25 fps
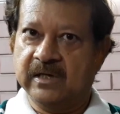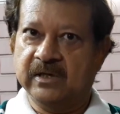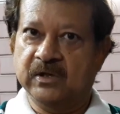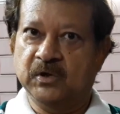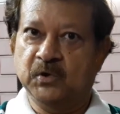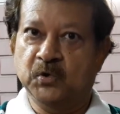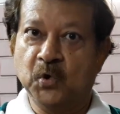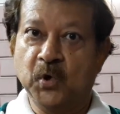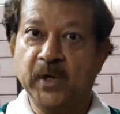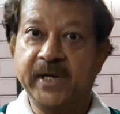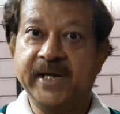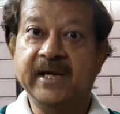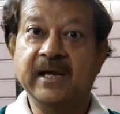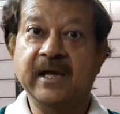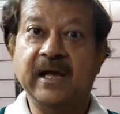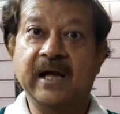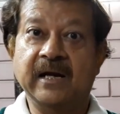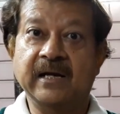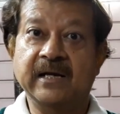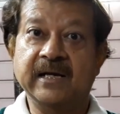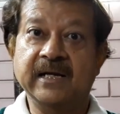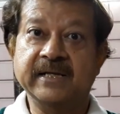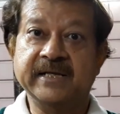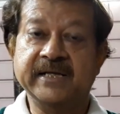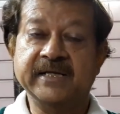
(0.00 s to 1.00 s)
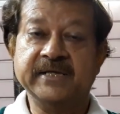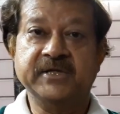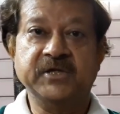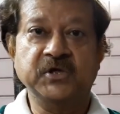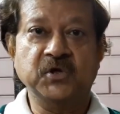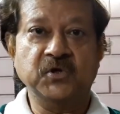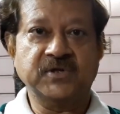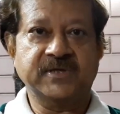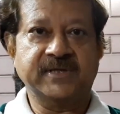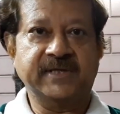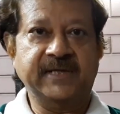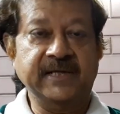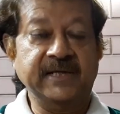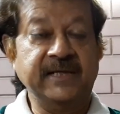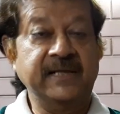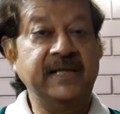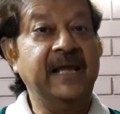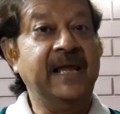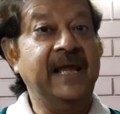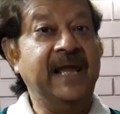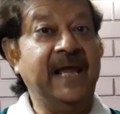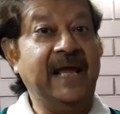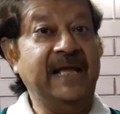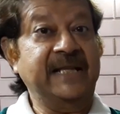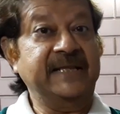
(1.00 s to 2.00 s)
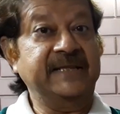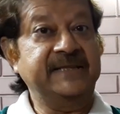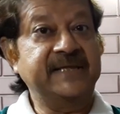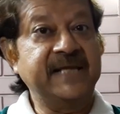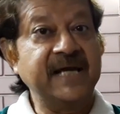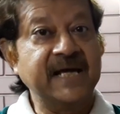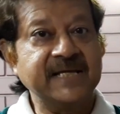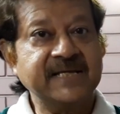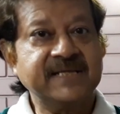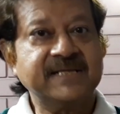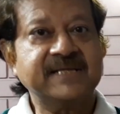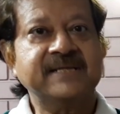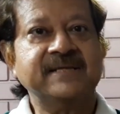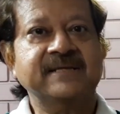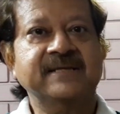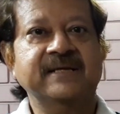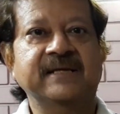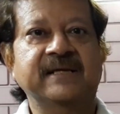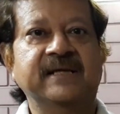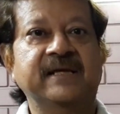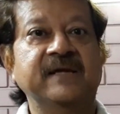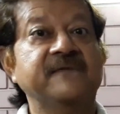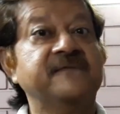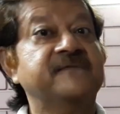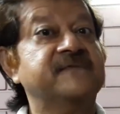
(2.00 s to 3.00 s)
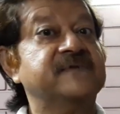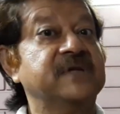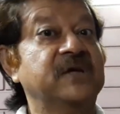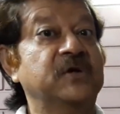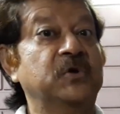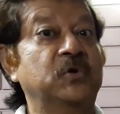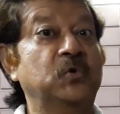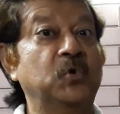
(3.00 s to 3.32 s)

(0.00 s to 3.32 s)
glowing underneath your skin, and thus gives a